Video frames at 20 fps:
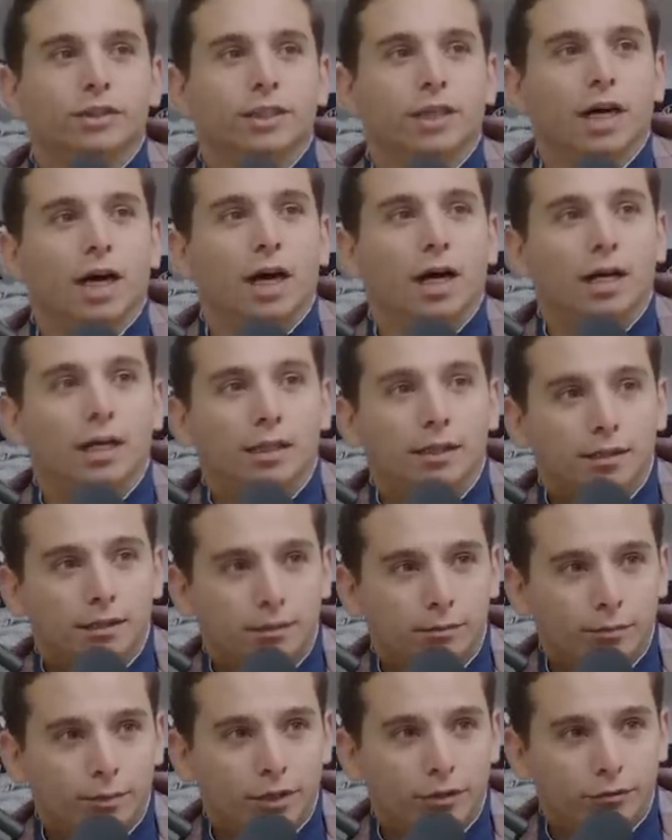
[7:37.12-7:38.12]
this guy
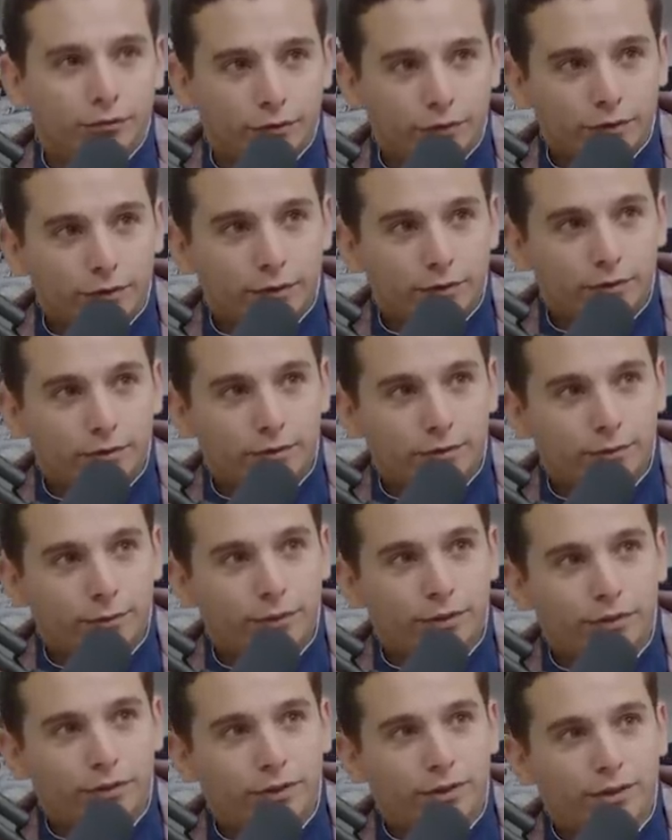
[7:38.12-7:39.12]
in Milford when
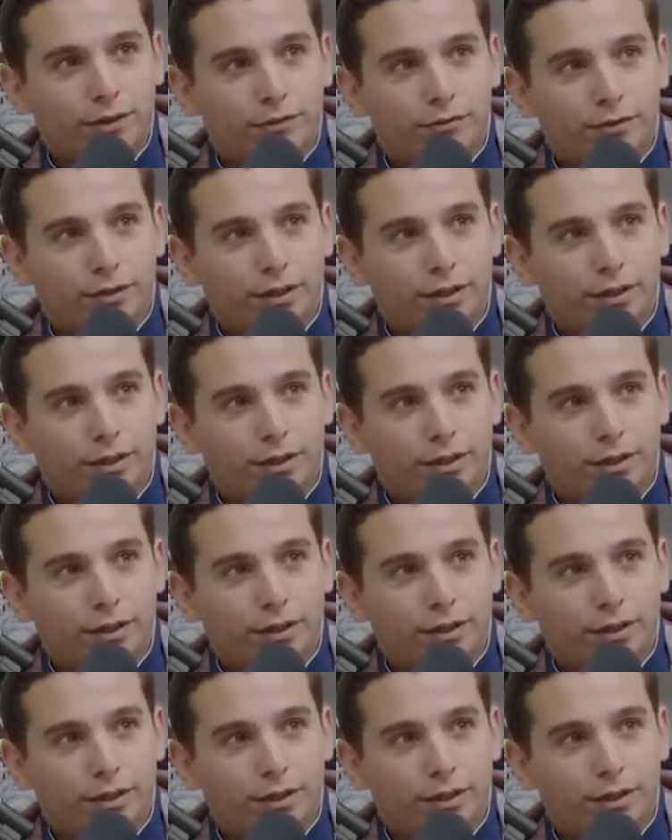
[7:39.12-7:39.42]
we used to live